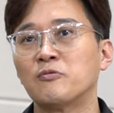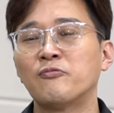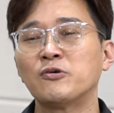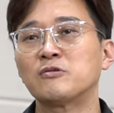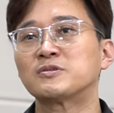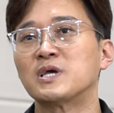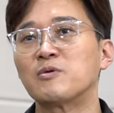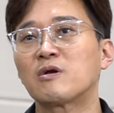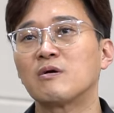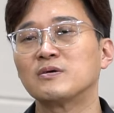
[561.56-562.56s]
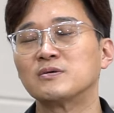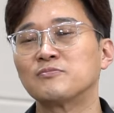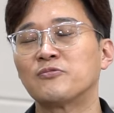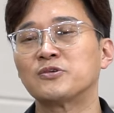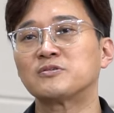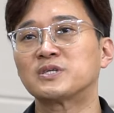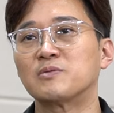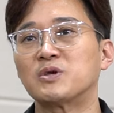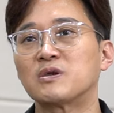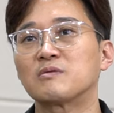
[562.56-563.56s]
for the
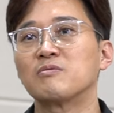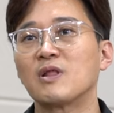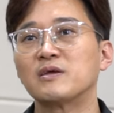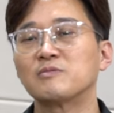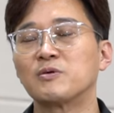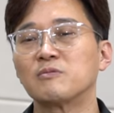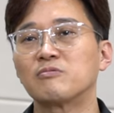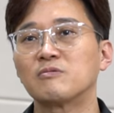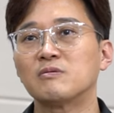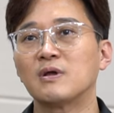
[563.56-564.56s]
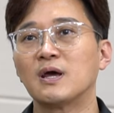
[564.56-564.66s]
semi-blind people,